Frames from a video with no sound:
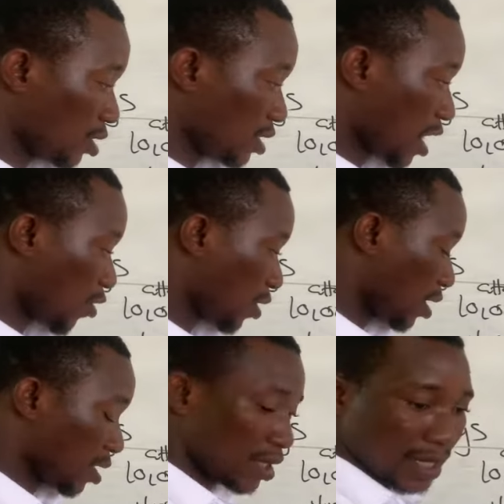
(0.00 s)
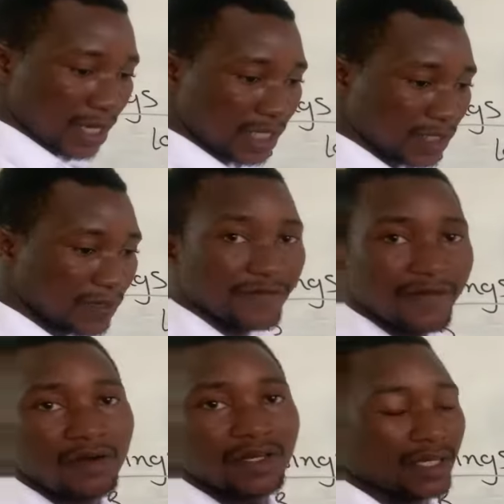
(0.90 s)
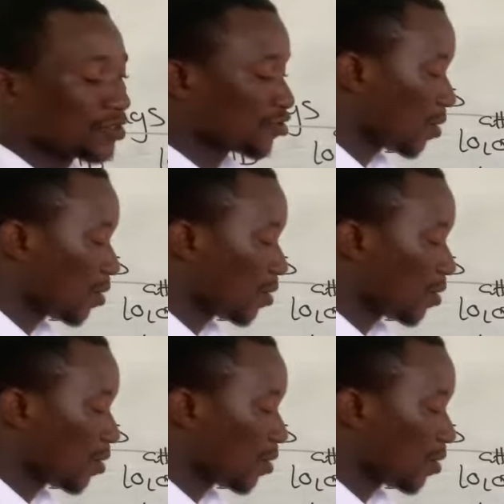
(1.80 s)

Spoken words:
Is that okay? It is being found in the trial